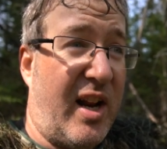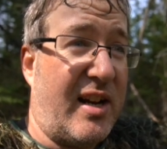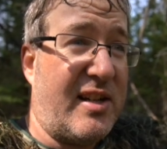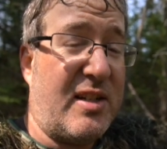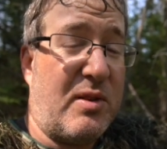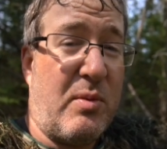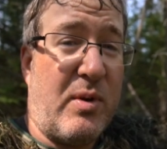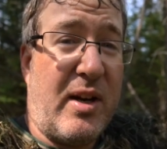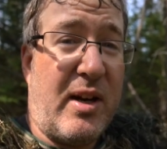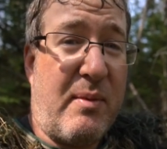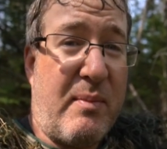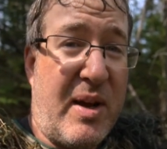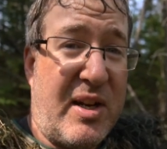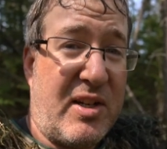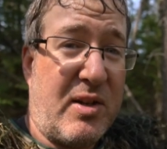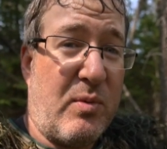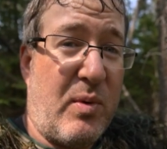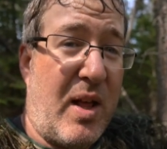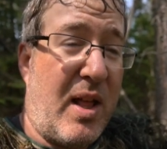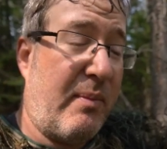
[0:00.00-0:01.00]
and I just wanted to
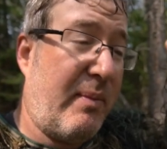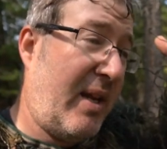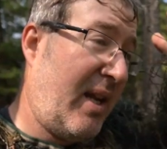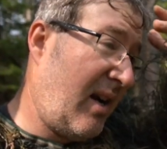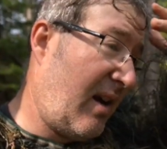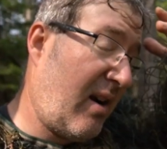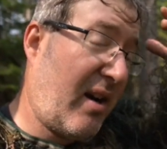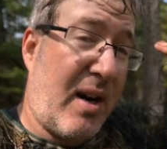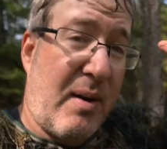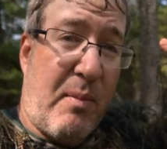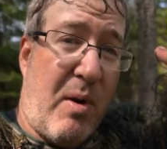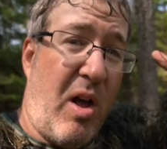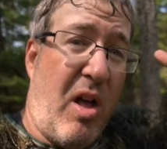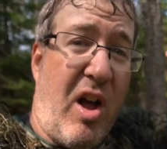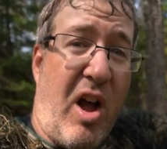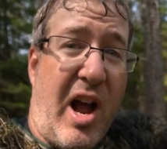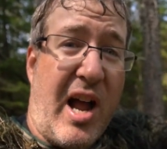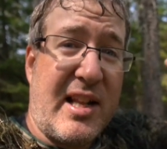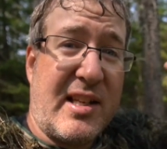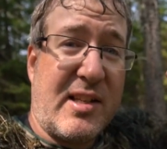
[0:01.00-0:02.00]
mention while I'm here and I'm
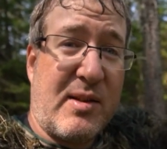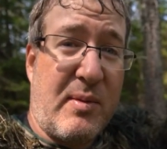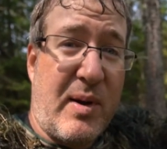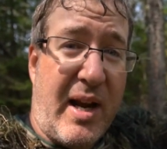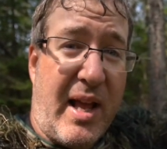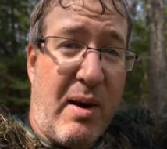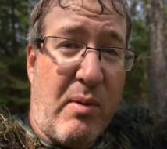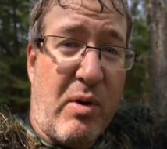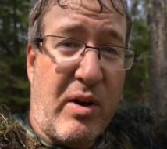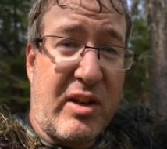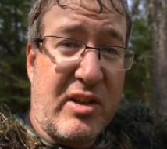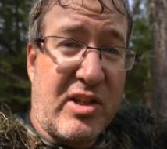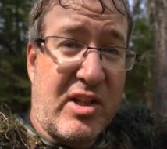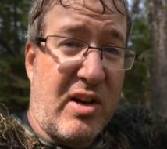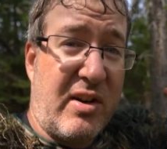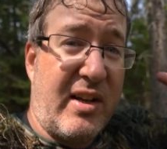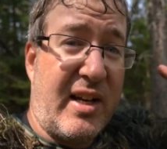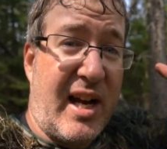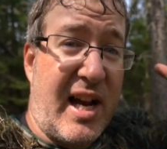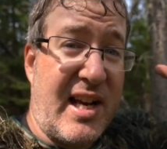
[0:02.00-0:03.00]
all hot and sweaty, I wanted to
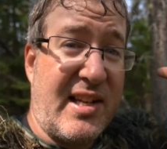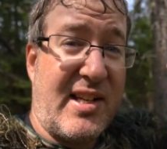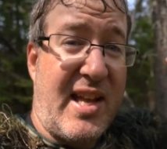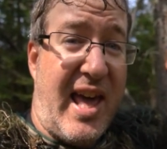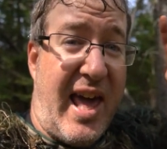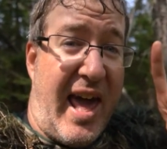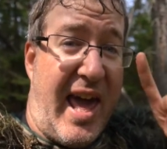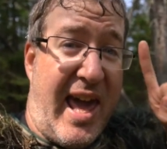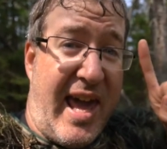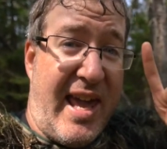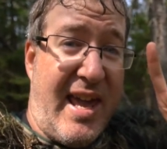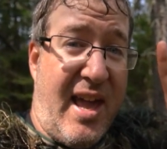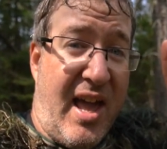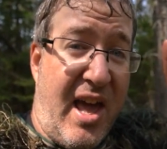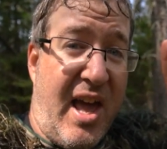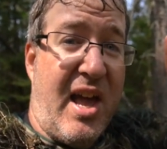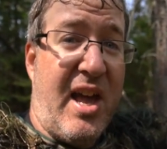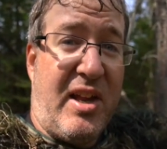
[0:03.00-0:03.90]
show you guys, A,